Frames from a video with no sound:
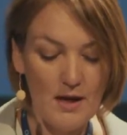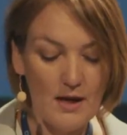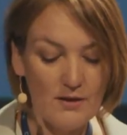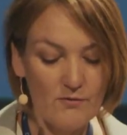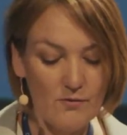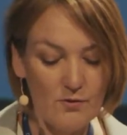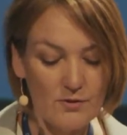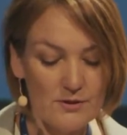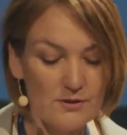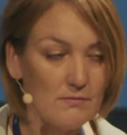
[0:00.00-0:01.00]
and of
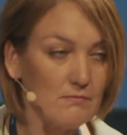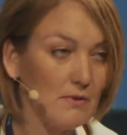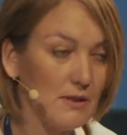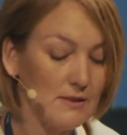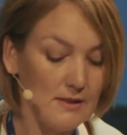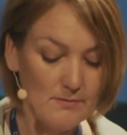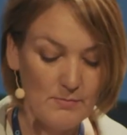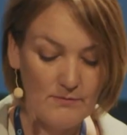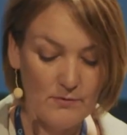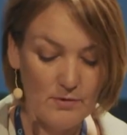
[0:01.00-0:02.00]
course, as said
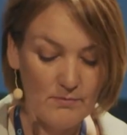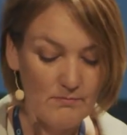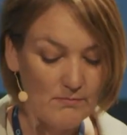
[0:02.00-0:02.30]
before,